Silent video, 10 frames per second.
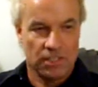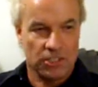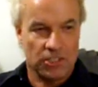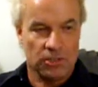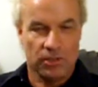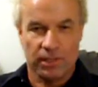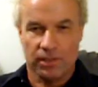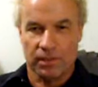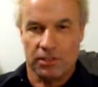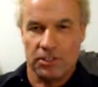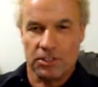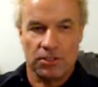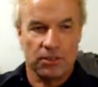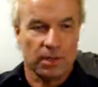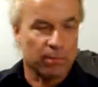just doing
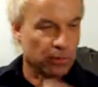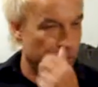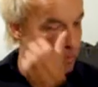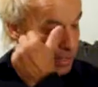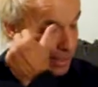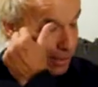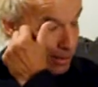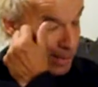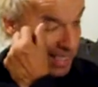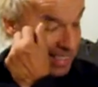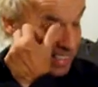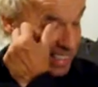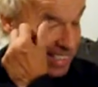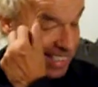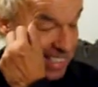a brew video, I mean,
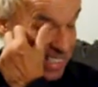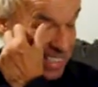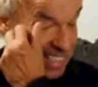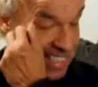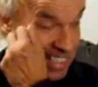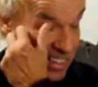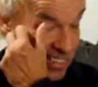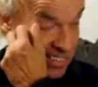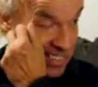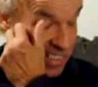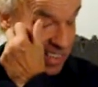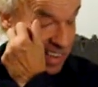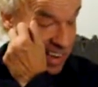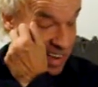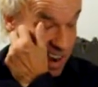you
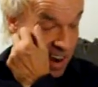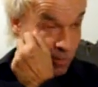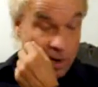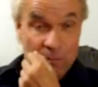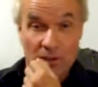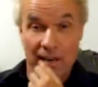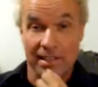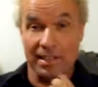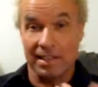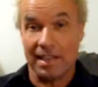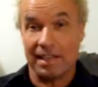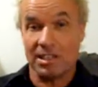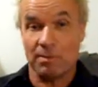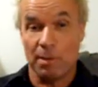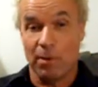know, what I'm trying to get at, I
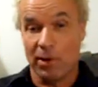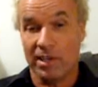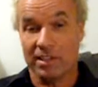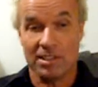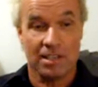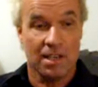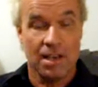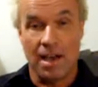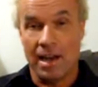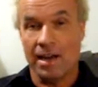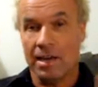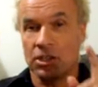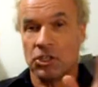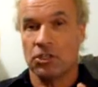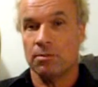guess my point is, I
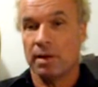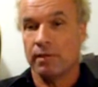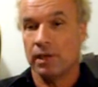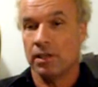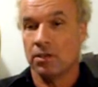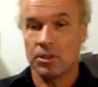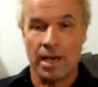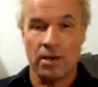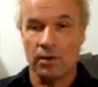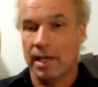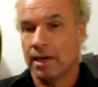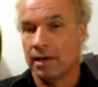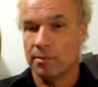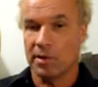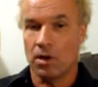just shoot my videos. I don't edit
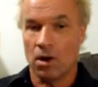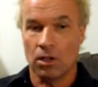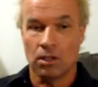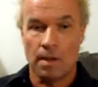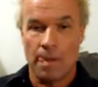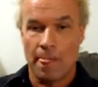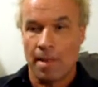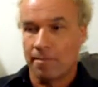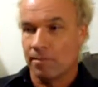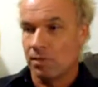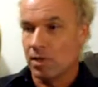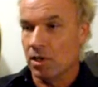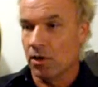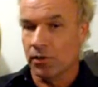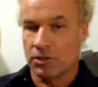them at all. You
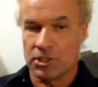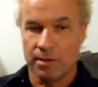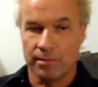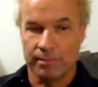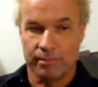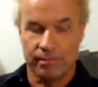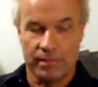know, there's some